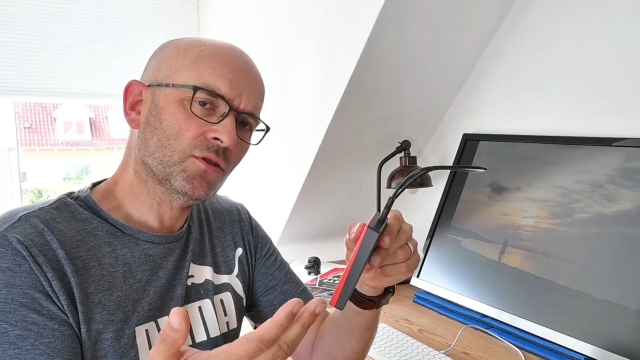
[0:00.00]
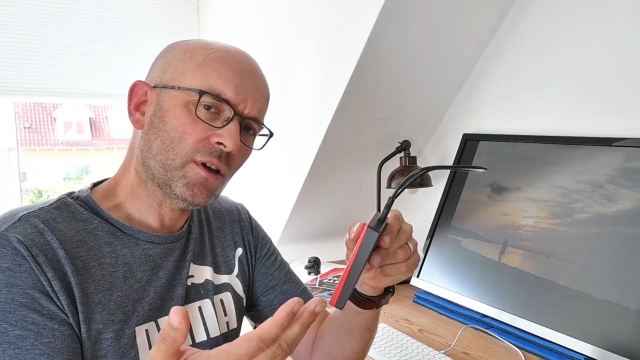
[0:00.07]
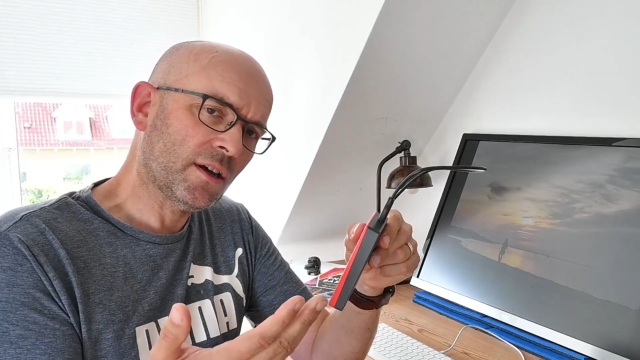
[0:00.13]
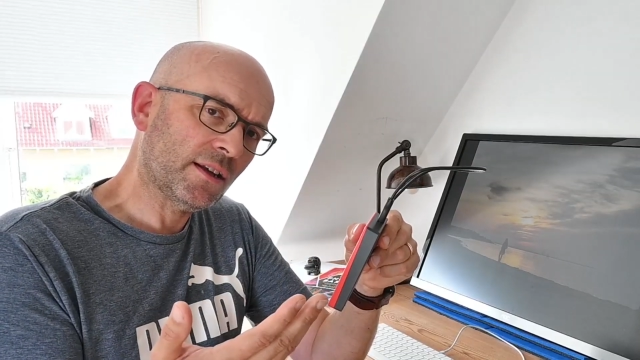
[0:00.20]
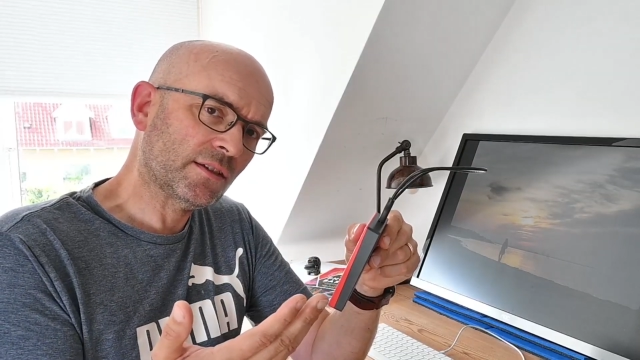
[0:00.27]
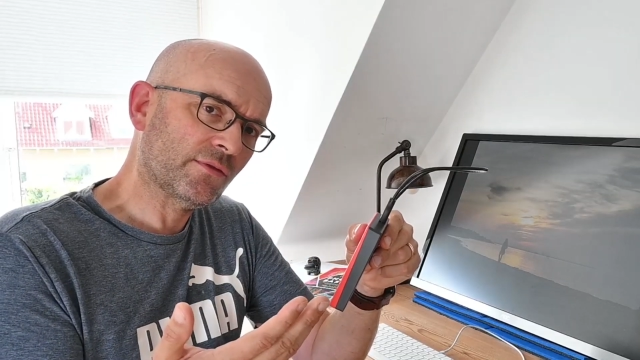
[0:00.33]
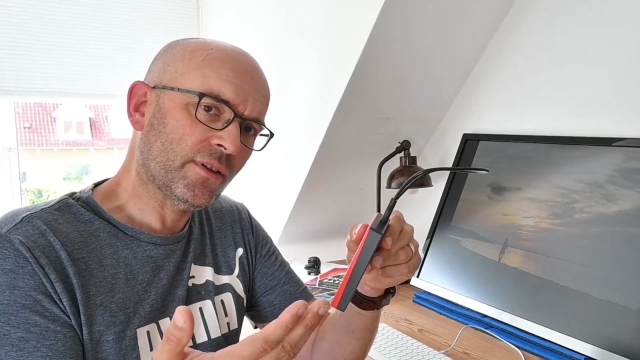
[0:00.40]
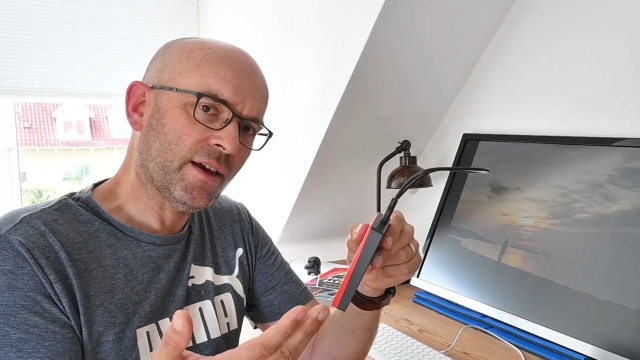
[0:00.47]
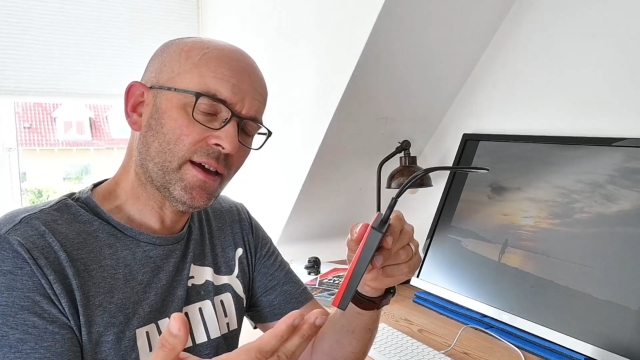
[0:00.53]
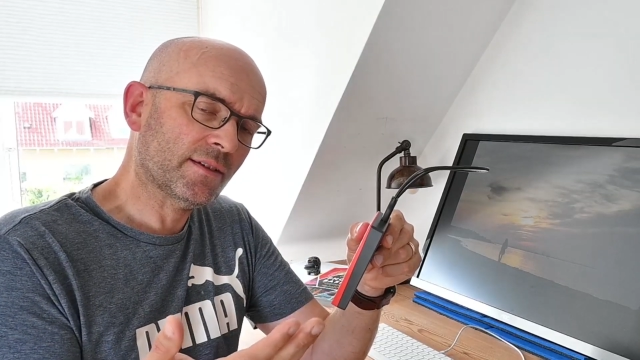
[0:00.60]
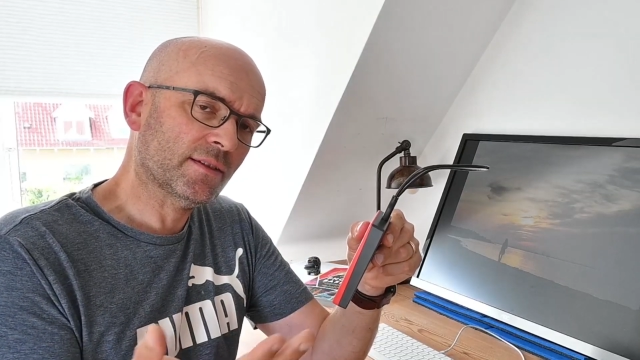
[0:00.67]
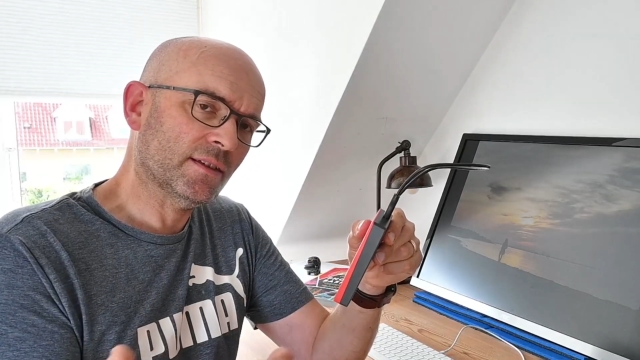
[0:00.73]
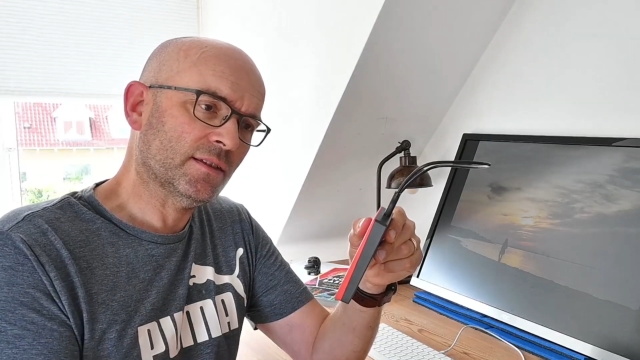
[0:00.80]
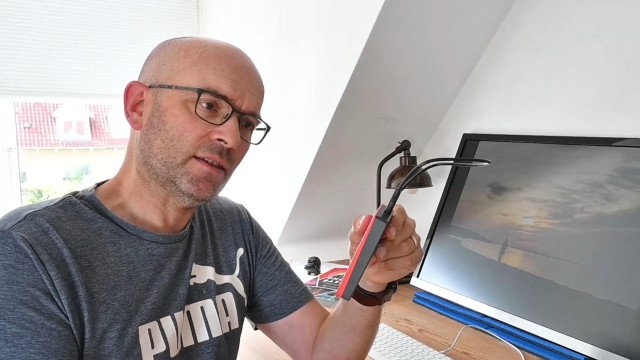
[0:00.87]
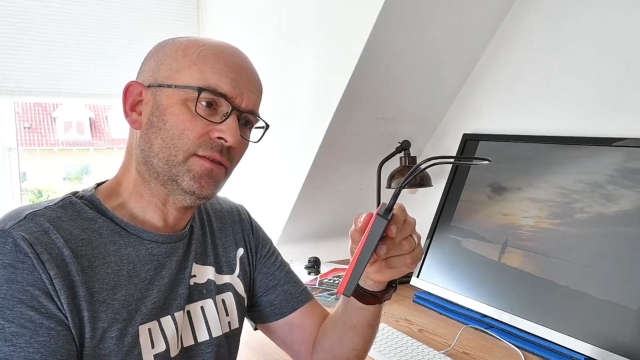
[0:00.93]
not as
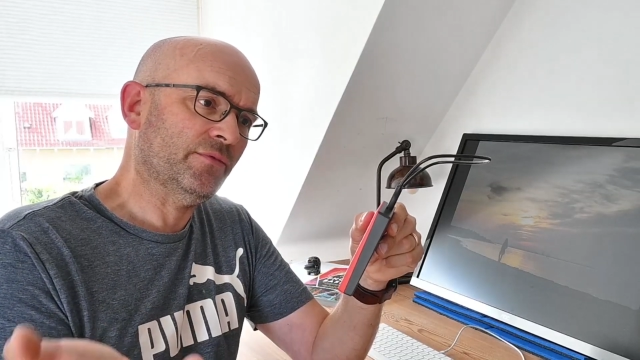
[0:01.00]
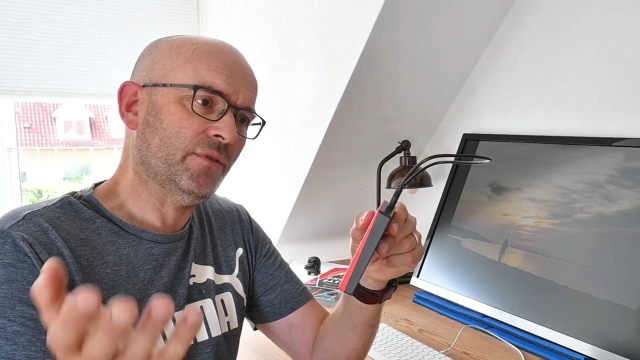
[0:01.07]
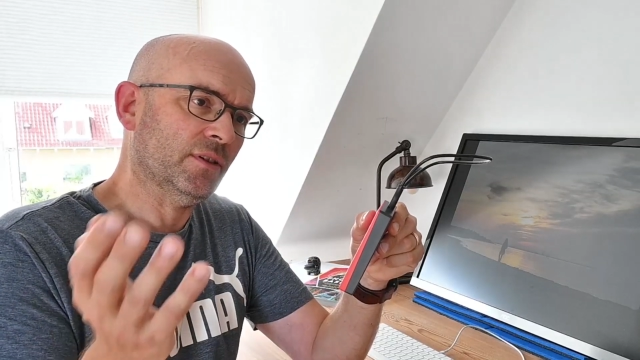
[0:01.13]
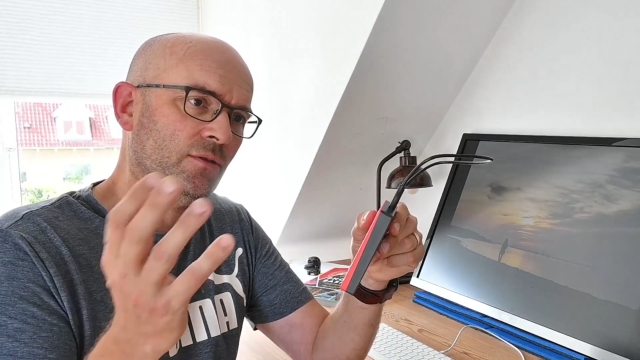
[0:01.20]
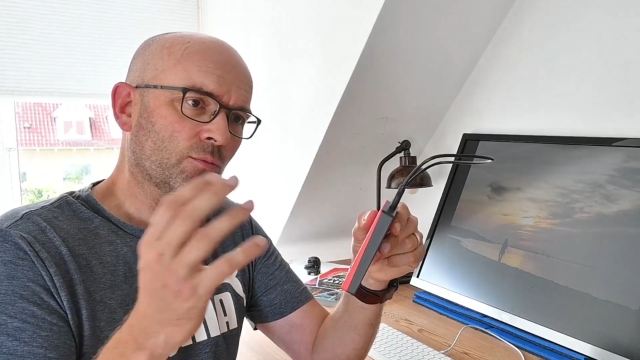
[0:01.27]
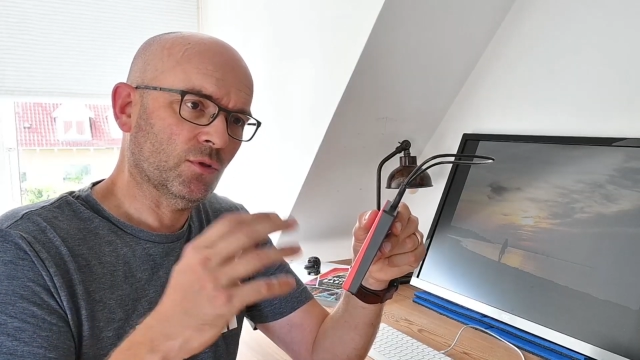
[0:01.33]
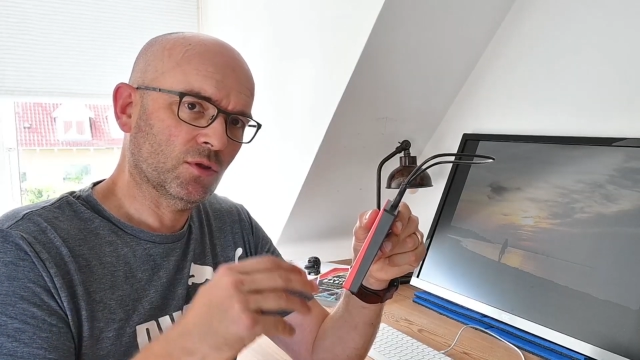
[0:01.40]
fast as it's